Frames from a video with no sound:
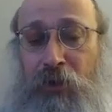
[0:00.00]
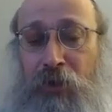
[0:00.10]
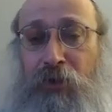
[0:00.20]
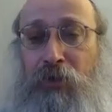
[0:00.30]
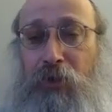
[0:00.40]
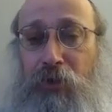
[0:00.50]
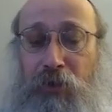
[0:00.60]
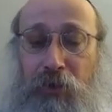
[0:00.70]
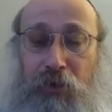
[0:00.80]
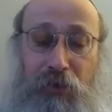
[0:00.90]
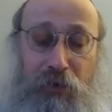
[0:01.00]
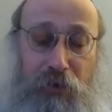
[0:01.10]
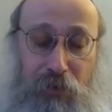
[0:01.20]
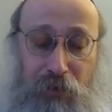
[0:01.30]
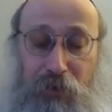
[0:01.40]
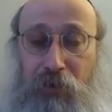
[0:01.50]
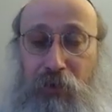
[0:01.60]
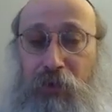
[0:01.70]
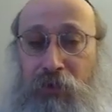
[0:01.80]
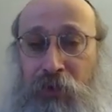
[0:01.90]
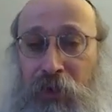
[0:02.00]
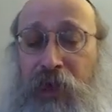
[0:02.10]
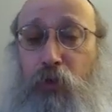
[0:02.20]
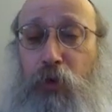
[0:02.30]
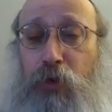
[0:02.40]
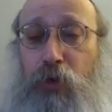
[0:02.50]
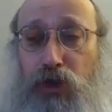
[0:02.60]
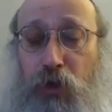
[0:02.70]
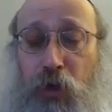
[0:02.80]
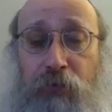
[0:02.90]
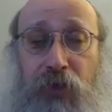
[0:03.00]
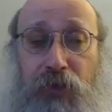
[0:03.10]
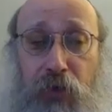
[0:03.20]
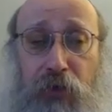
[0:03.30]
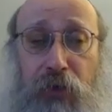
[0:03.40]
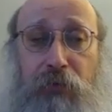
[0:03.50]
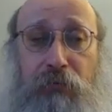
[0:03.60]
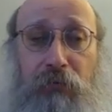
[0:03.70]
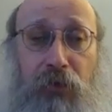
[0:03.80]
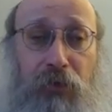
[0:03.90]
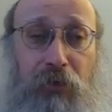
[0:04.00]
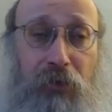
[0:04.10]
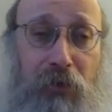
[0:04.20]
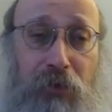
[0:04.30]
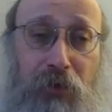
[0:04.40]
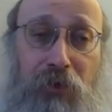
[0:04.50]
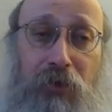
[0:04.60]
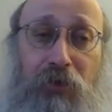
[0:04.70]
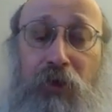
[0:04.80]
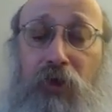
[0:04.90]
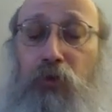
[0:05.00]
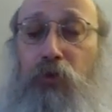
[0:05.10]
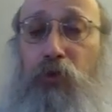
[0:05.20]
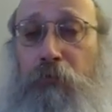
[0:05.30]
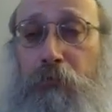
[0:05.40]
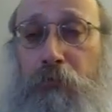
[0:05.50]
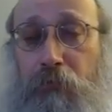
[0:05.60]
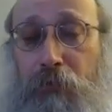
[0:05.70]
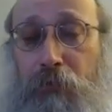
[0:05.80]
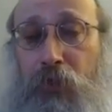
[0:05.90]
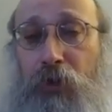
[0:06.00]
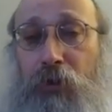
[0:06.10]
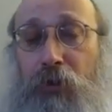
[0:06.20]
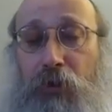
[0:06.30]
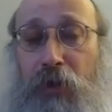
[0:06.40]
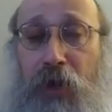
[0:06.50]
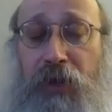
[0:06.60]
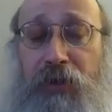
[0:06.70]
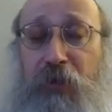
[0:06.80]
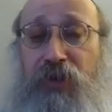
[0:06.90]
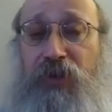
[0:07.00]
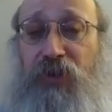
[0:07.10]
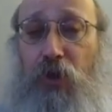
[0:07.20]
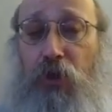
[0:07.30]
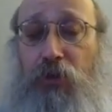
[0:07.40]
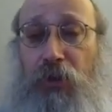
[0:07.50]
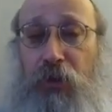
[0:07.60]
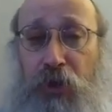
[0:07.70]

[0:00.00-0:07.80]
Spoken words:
In the language of the Torah, the groom, the husband, is called